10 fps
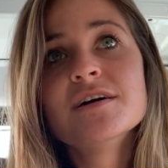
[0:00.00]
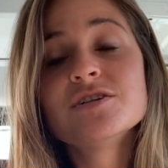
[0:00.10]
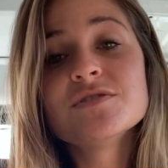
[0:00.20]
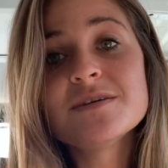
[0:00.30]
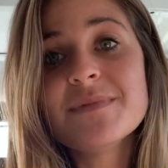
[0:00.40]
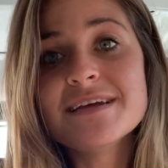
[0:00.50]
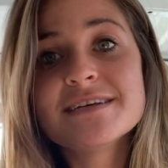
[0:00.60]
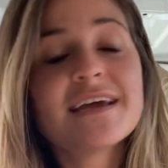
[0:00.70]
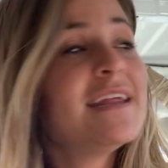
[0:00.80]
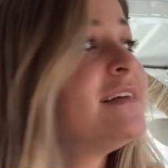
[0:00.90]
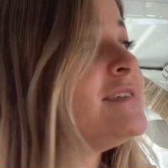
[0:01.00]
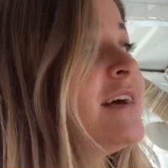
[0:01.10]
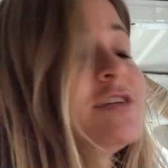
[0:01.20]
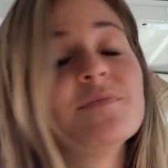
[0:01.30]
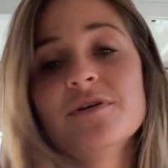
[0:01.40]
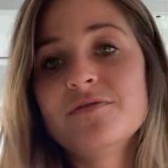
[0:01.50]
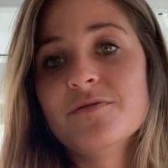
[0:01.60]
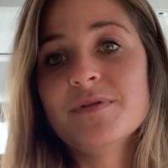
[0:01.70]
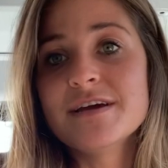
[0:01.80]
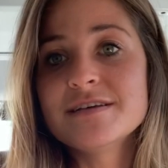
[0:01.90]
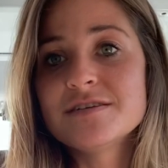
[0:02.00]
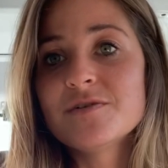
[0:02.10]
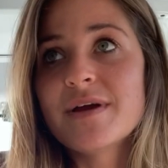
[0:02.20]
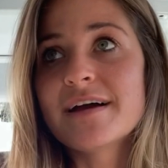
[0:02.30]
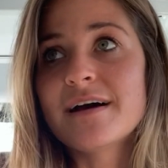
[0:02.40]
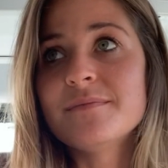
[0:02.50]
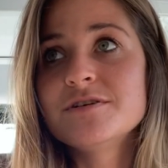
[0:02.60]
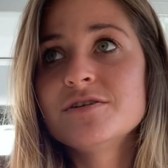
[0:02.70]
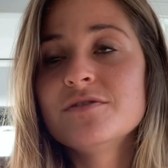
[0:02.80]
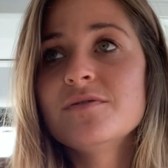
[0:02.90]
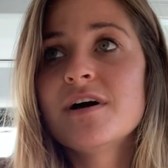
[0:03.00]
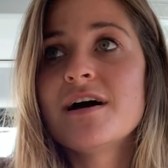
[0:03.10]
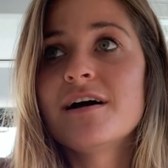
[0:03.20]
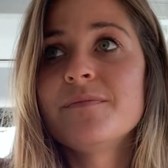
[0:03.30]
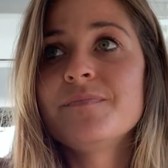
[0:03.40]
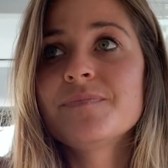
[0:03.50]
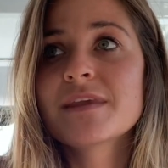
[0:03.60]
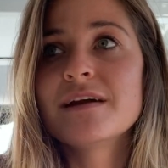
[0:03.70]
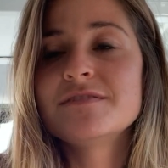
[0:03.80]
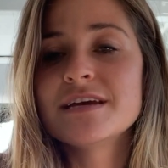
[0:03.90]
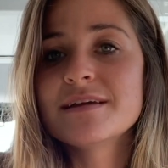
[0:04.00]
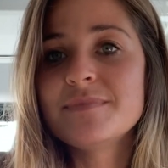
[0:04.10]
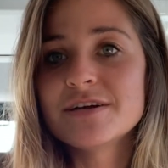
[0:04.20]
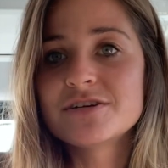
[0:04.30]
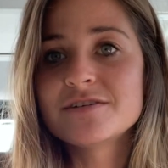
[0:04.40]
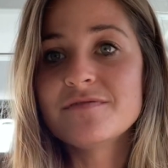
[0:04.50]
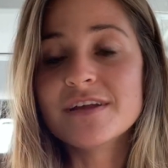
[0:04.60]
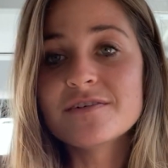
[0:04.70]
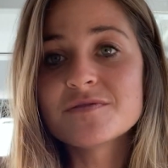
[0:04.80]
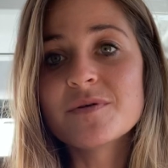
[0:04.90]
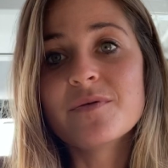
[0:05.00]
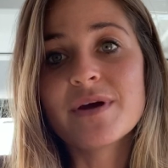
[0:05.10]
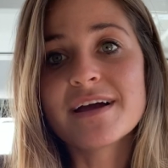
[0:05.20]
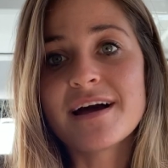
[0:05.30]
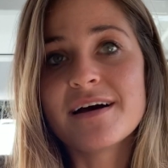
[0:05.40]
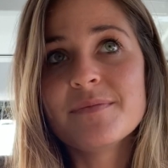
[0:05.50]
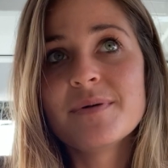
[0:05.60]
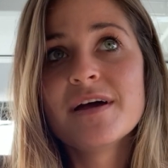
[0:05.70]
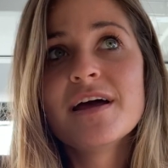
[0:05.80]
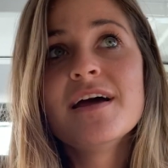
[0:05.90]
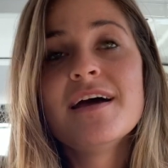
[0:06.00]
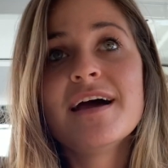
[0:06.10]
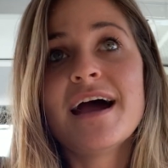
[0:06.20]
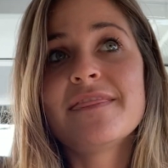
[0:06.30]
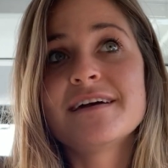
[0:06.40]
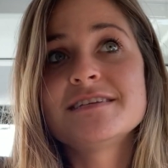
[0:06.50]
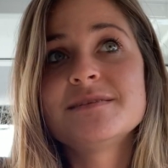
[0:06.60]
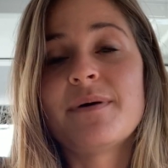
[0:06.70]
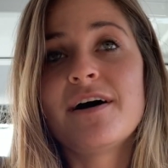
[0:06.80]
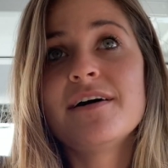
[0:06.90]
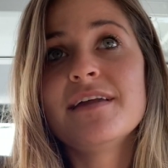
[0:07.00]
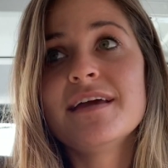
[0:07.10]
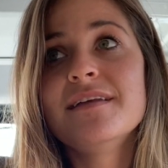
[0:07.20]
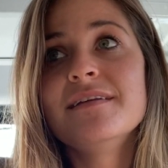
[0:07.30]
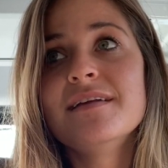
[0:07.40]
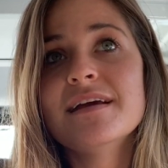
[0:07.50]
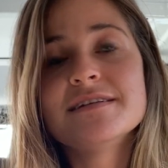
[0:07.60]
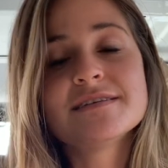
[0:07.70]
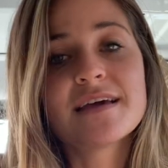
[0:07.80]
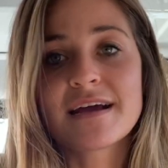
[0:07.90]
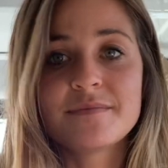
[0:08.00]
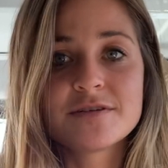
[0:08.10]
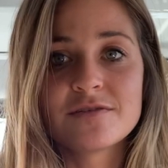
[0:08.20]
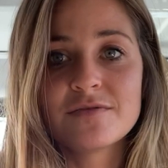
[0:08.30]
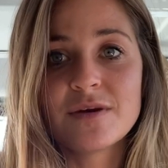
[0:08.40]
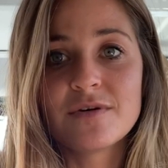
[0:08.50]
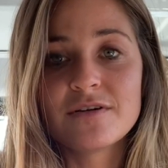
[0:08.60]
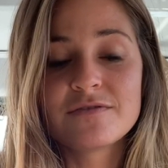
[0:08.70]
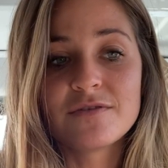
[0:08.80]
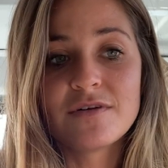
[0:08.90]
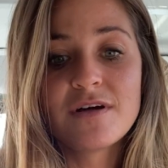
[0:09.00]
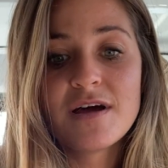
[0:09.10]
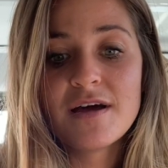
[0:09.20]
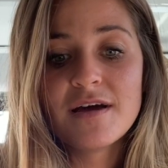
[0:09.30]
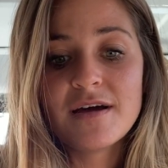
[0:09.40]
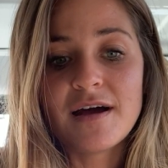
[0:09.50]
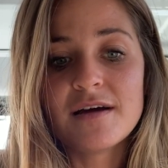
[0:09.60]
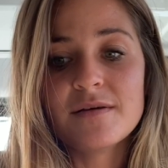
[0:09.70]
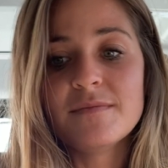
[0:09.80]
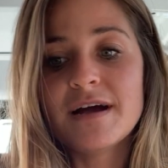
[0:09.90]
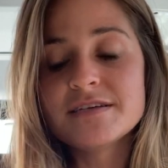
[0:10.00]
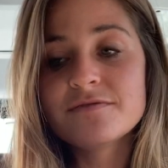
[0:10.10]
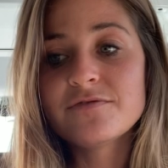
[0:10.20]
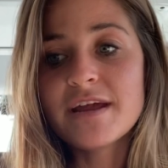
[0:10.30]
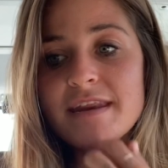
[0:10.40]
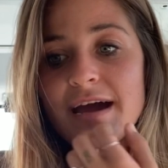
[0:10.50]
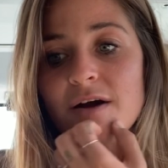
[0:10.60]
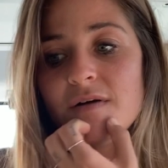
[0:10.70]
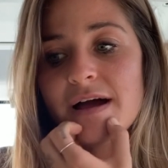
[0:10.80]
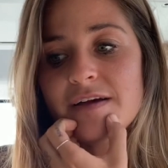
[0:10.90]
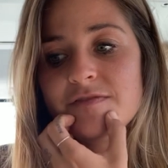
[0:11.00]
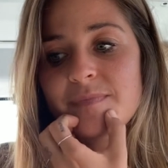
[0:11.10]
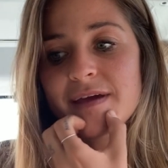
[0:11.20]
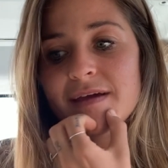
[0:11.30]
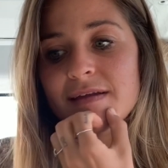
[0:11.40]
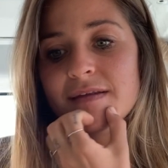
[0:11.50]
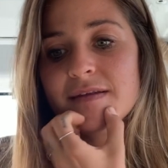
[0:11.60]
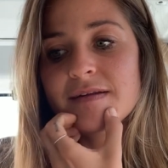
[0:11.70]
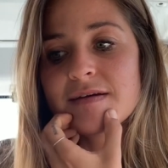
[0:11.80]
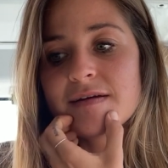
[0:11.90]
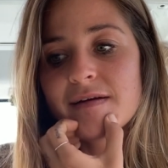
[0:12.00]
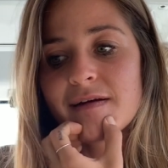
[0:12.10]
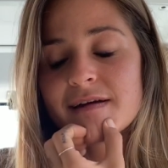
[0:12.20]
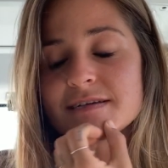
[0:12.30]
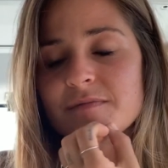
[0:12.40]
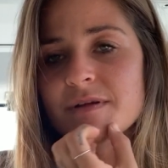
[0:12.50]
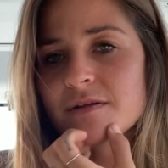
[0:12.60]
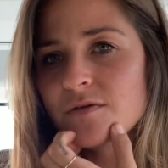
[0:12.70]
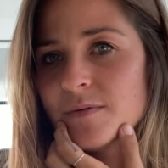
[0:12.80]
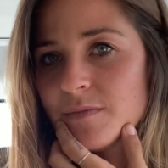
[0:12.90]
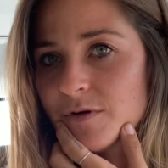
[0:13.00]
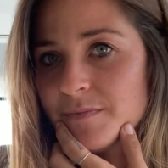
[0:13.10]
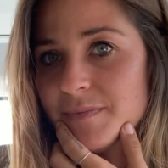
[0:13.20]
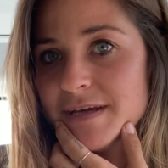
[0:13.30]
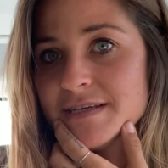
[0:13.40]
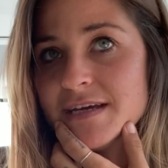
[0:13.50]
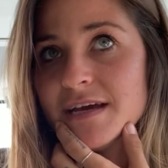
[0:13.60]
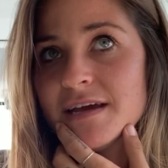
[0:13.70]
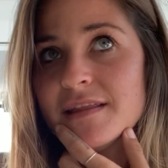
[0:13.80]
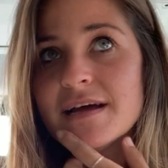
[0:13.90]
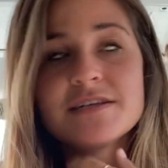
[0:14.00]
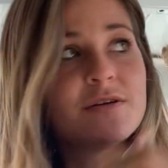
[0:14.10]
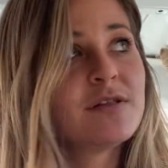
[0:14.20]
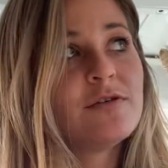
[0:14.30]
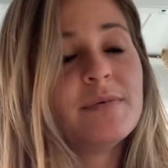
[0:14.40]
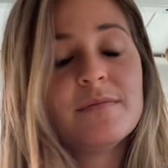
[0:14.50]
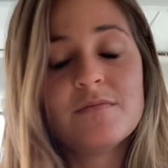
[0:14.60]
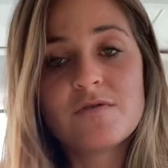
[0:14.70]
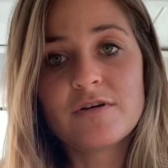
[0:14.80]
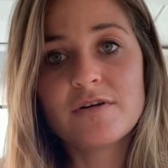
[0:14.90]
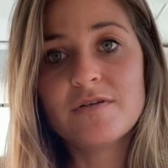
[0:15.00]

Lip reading: So it's amazing, and it's such a beautiful place to wake up to. I've taken pictures and videos when we wake up at that spot, and it's like absolutely wonderful. As of right now, because I've been a little bit more busy, and that's a little bit more